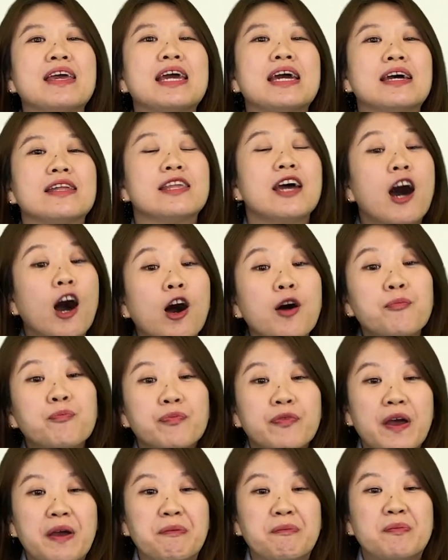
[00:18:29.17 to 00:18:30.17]
and
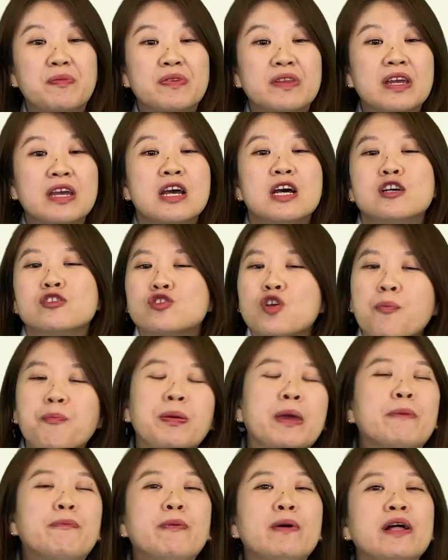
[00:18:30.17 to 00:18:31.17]
helped them. So
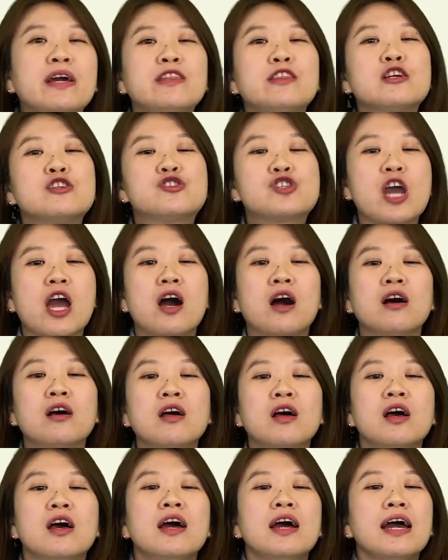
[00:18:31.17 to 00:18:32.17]
people in the
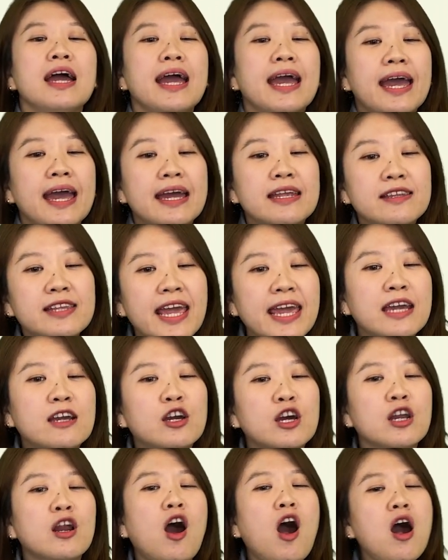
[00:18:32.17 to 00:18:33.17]
jail, and they
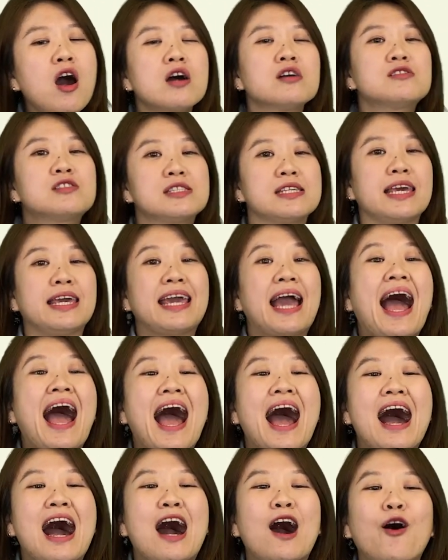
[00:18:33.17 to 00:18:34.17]
could all see
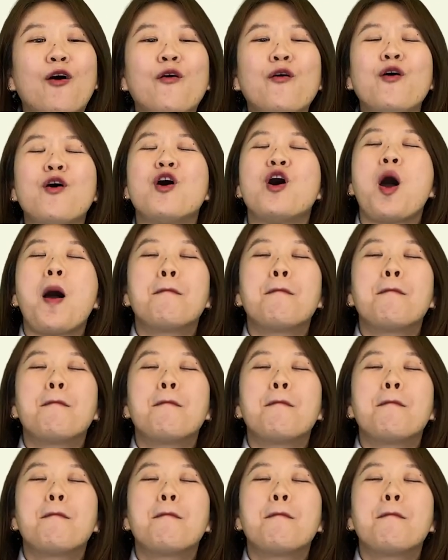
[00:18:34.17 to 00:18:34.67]
how